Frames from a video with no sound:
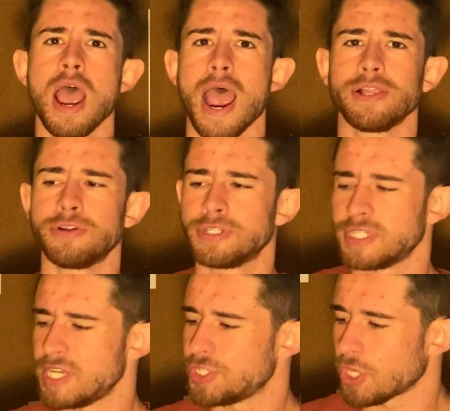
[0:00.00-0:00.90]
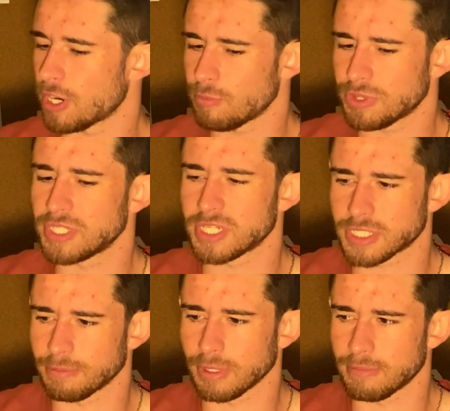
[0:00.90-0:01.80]
I learned to teach art with the
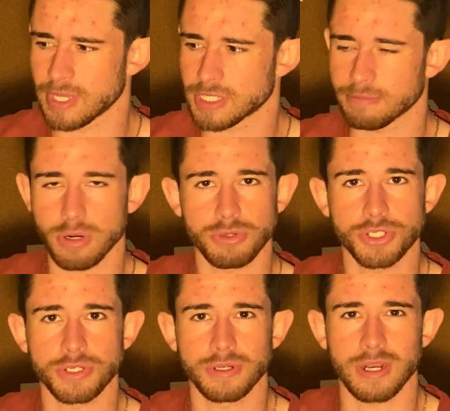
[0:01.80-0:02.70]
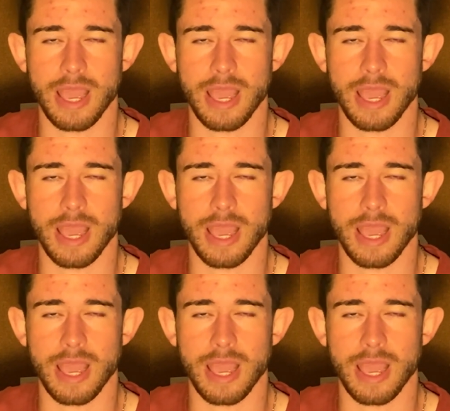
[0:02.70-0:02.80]
discipline-based approach.